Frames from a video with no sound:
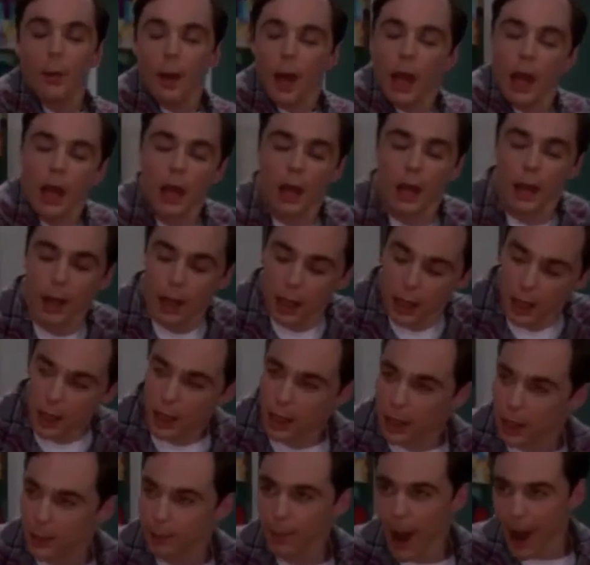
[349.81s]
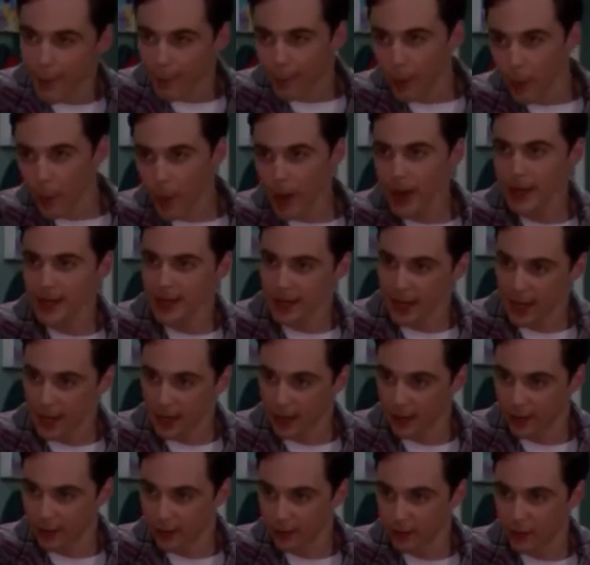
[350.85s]
Speculation is
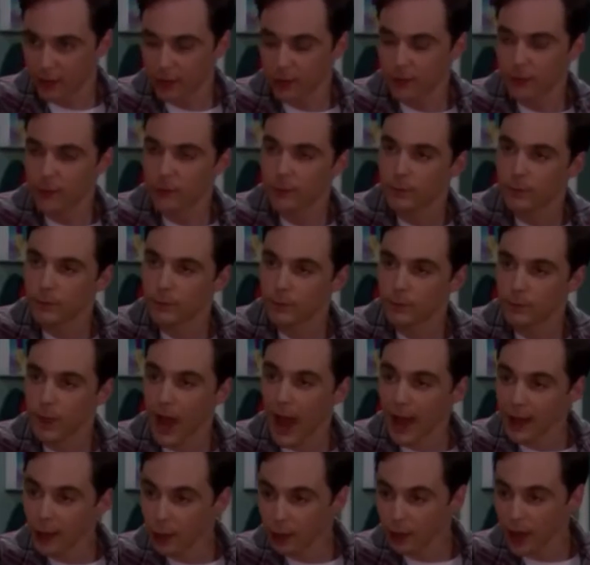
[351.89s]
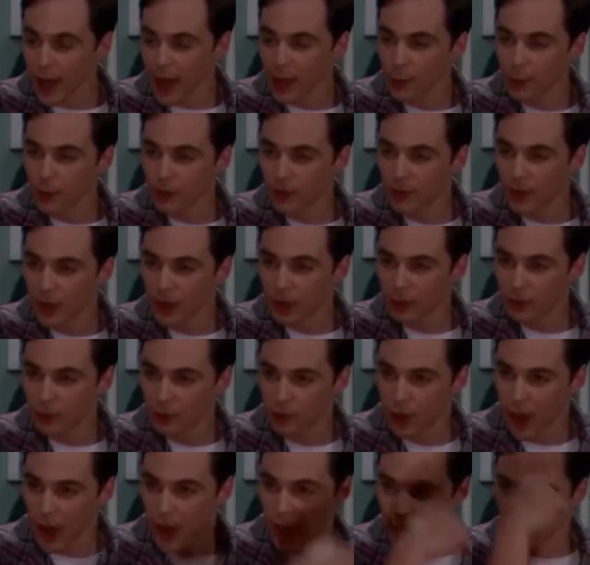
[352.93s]
appropriate if it is so
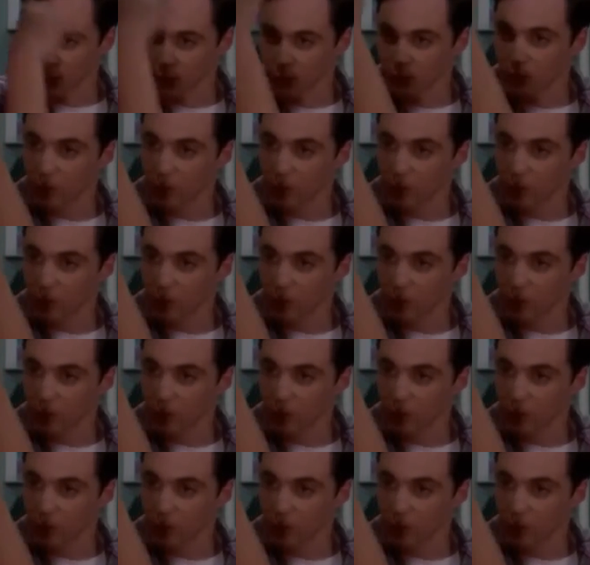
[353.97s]
identified.